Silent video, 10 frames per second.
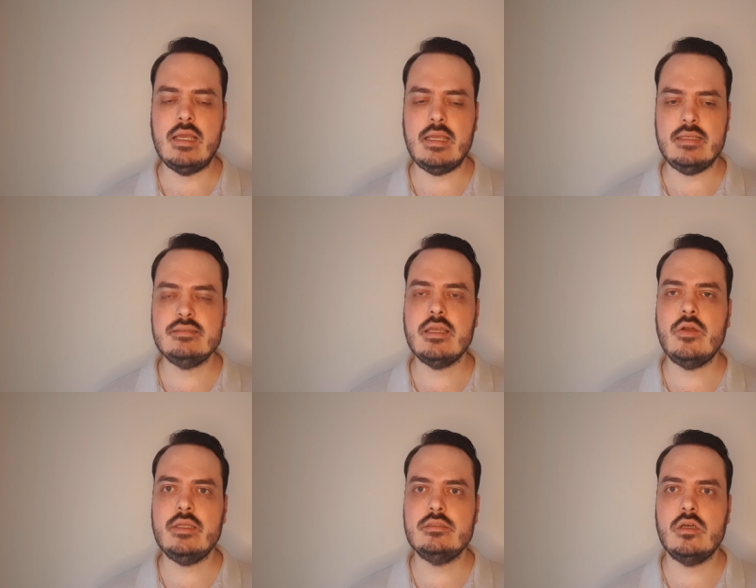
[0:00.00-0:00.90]
a
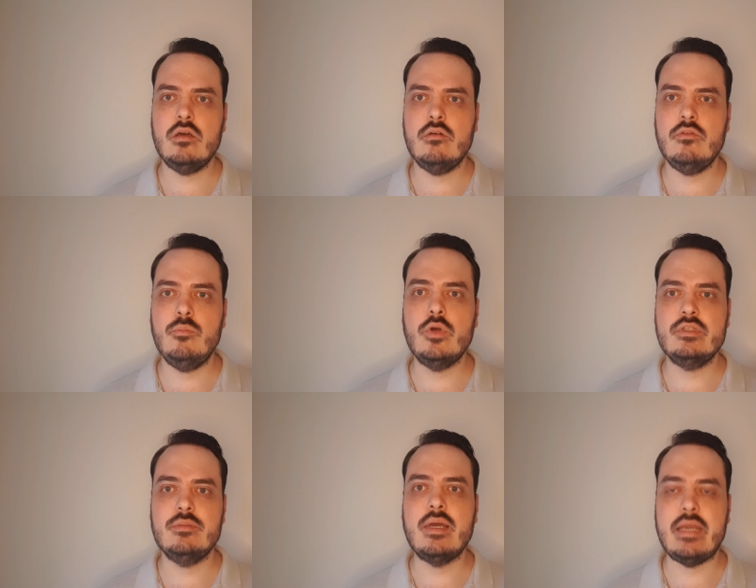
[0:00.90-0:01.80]
series of
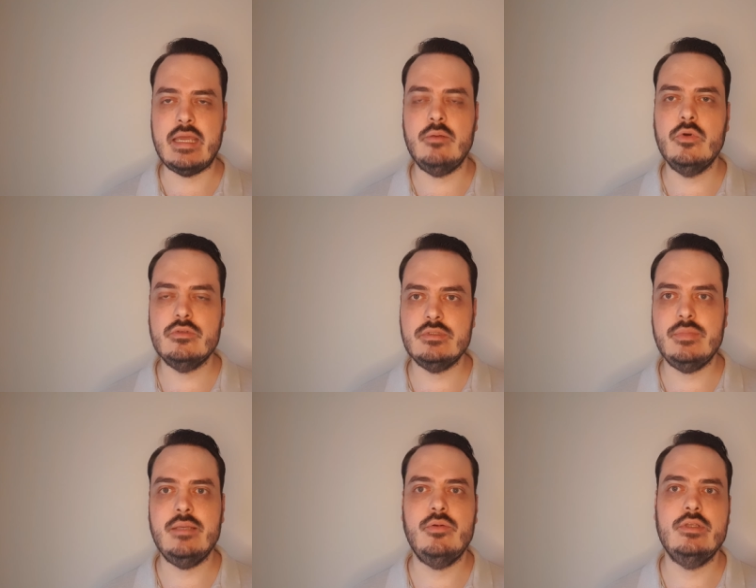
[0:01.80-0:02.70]
books about animals and
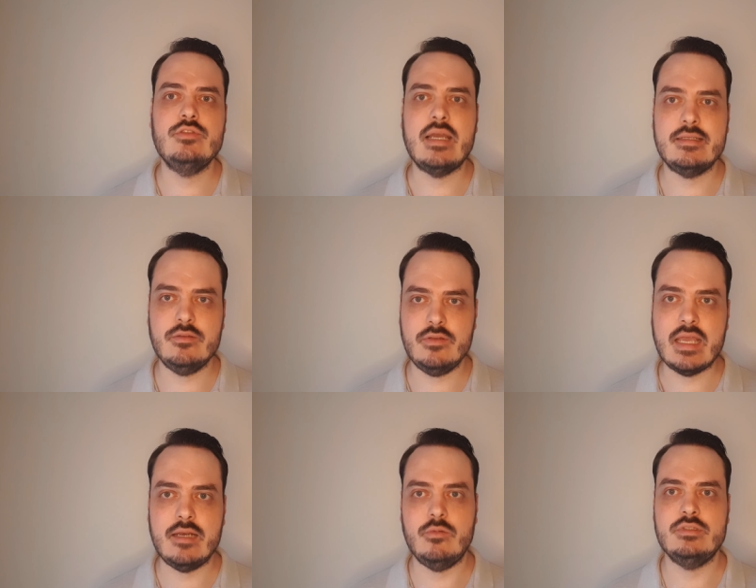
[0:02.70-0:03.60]
people interacting with
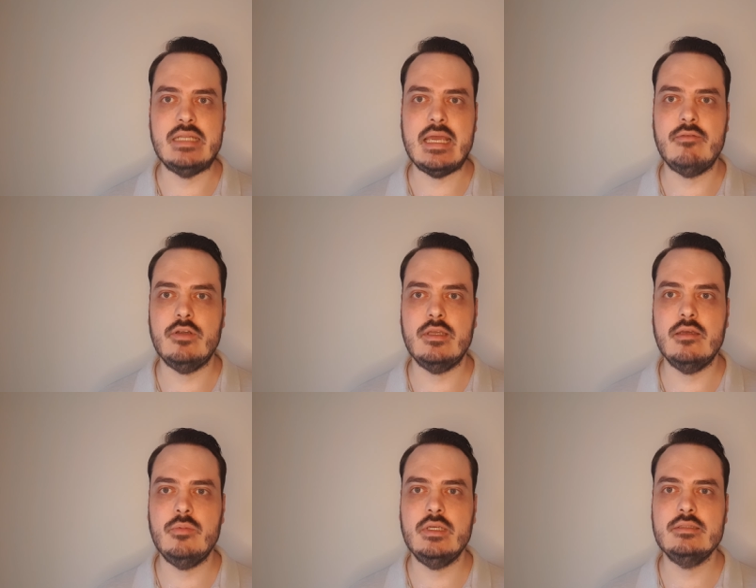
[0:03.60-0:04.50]
animals in Africa,
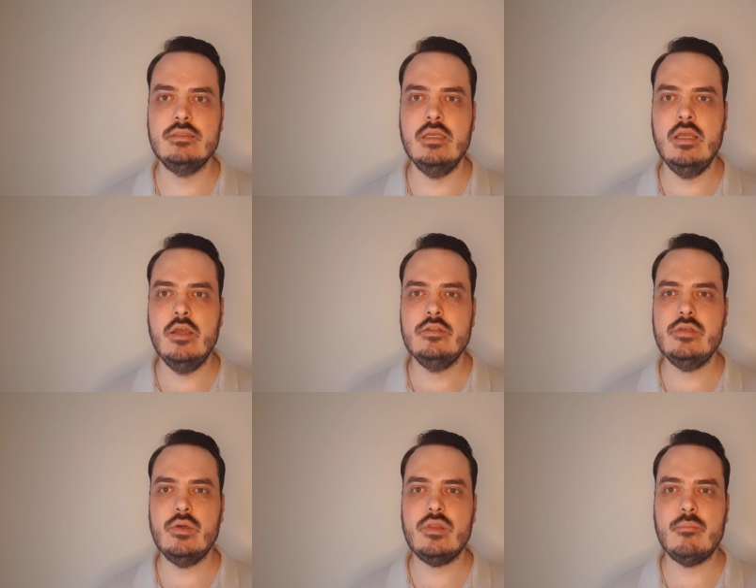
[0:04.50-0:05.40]
but
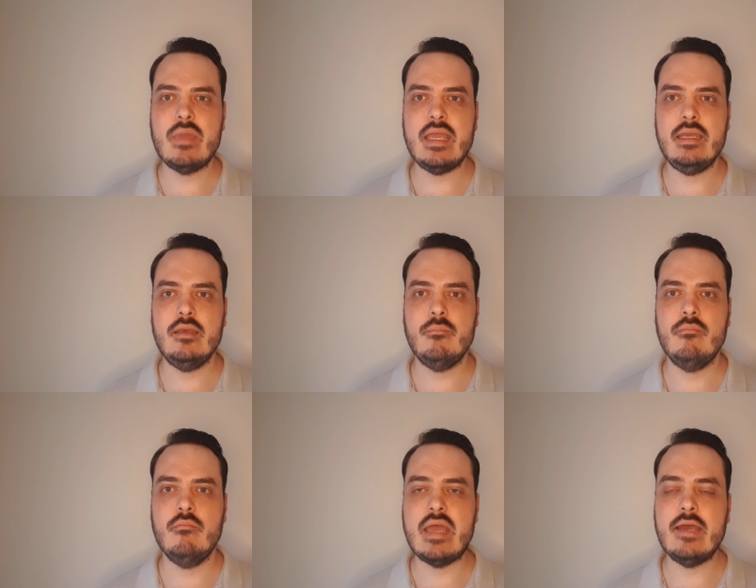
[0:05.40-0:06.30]
two of the main
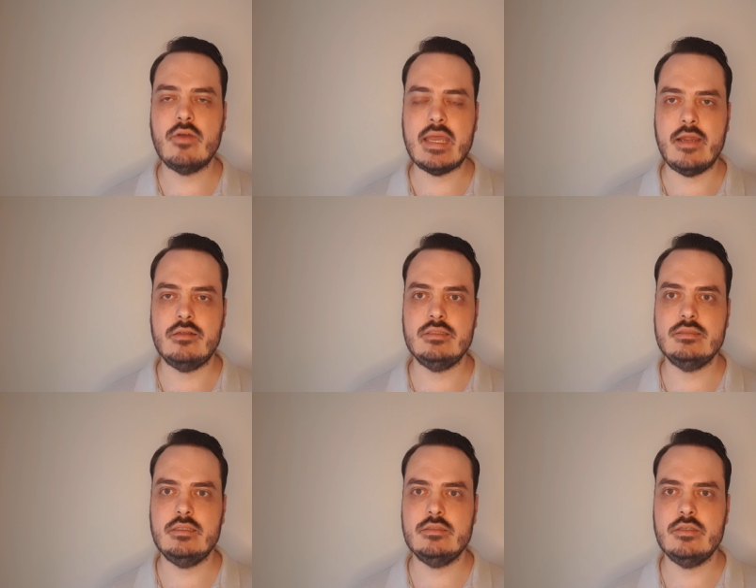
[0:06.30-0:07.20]
male
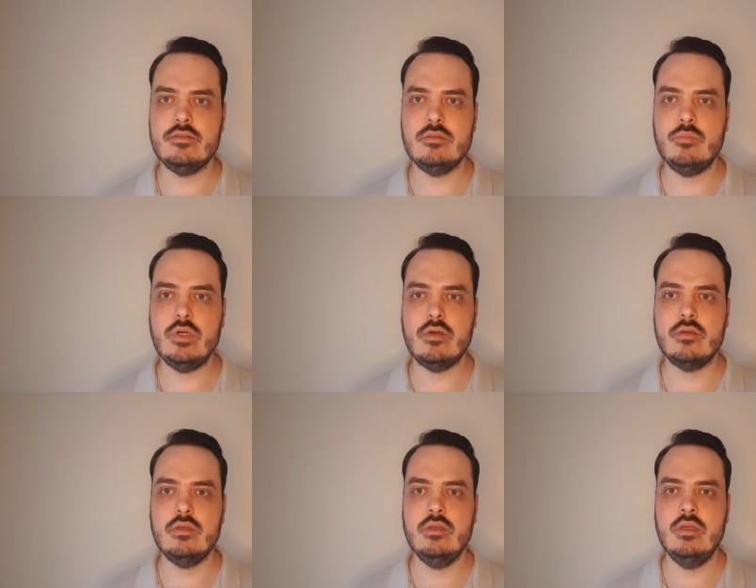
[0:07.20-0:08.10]
characters in a certain
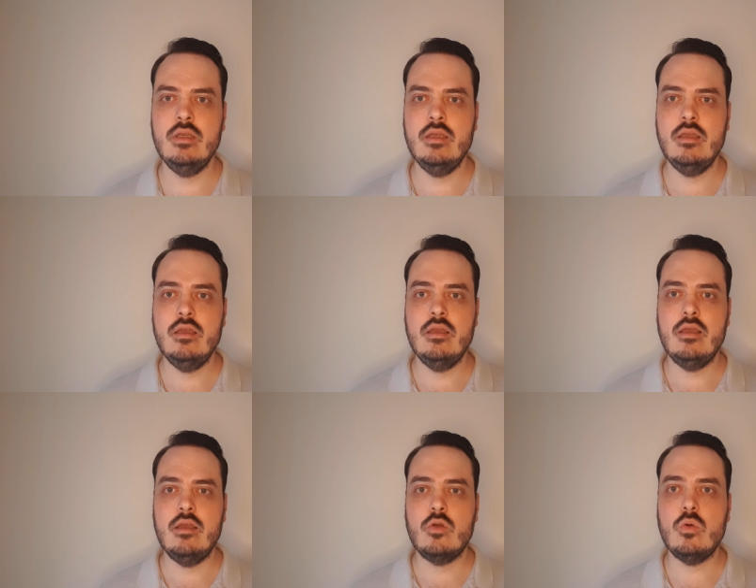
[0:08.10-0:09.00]
book
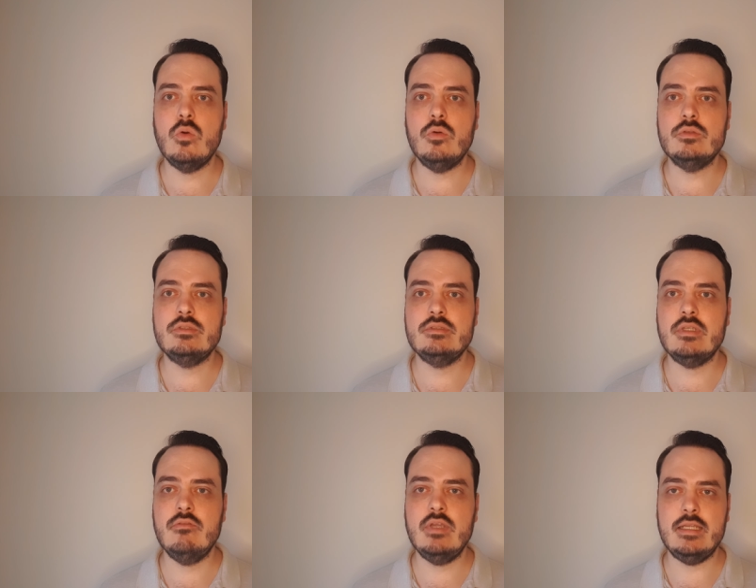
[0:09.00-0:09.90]
caused
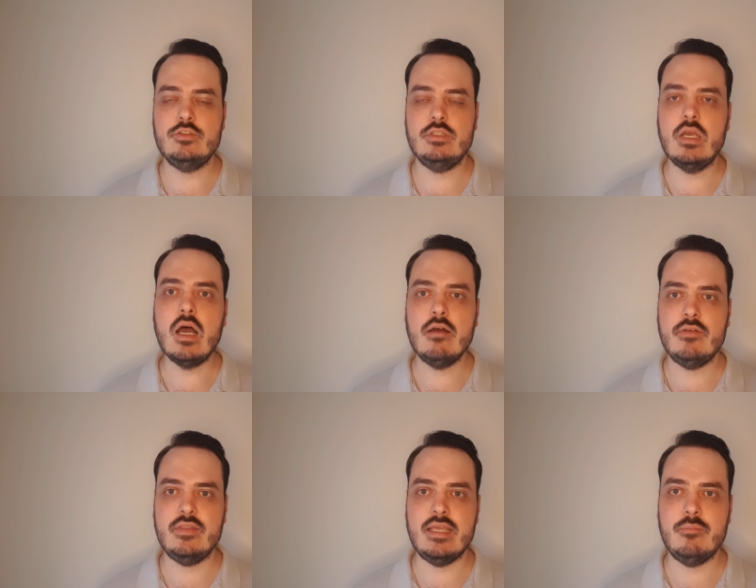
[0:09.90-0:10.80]
a village to laugh
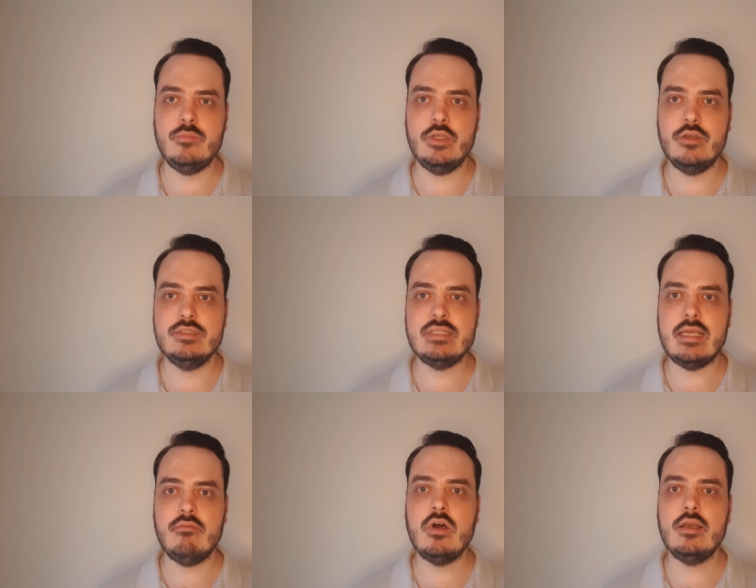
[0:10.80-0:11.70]
at them because
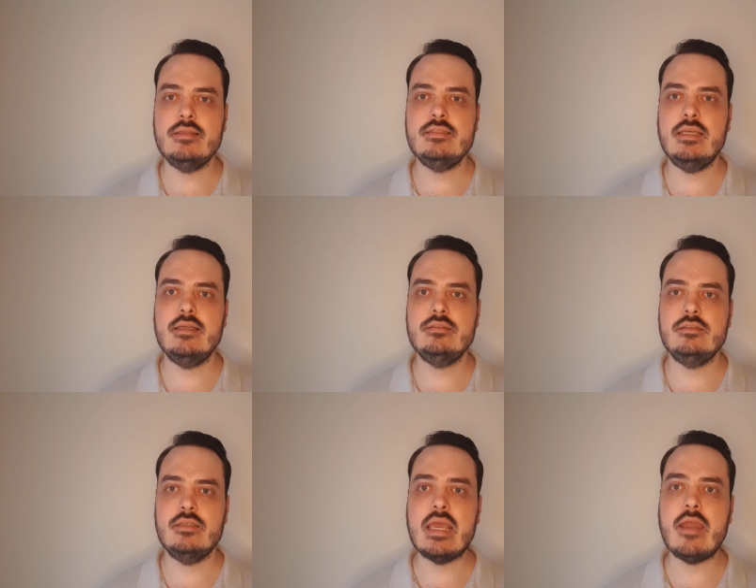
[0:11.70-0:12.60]
they volunteered
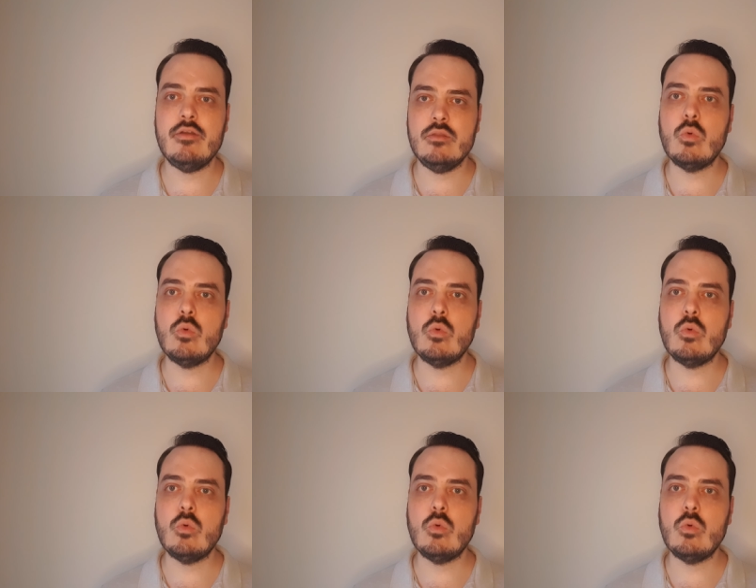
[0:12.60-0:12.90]
to carry the